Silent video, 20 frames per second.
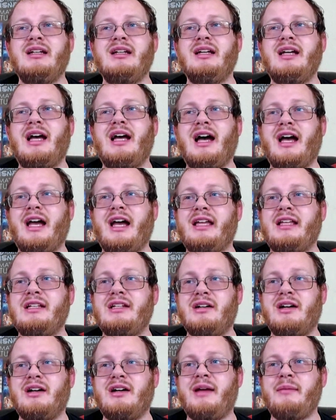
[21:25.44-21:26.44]
I
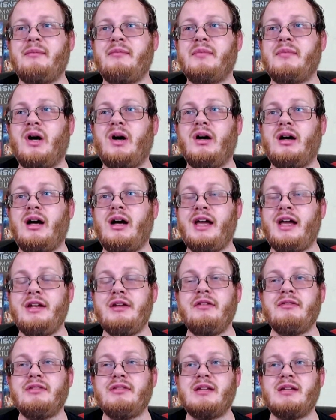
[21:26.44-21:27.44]
know I'm I
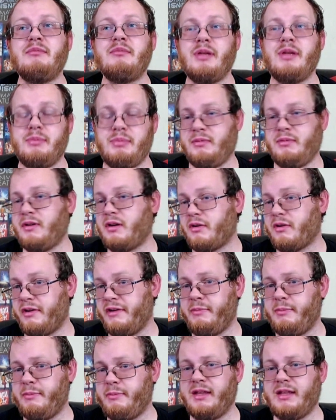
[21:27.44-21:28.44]
know some people agree
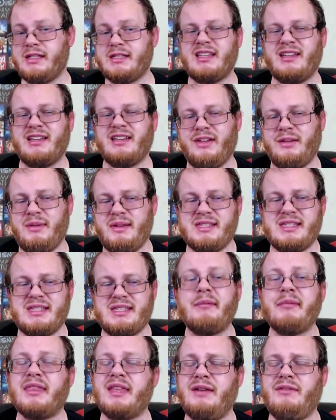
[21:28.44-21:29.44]
with me and this film has
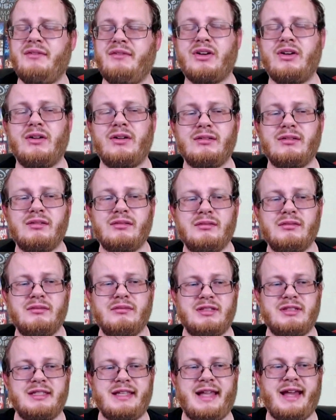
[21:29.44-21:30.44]
something of a cult
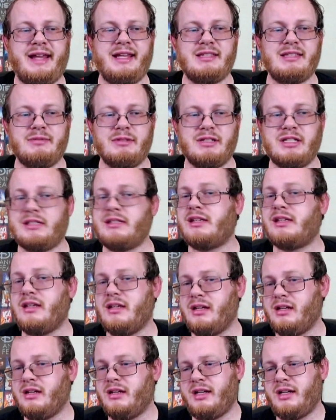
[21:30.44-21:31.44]
status, which is
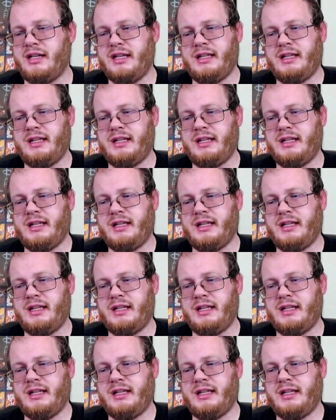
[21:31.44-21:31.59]
good.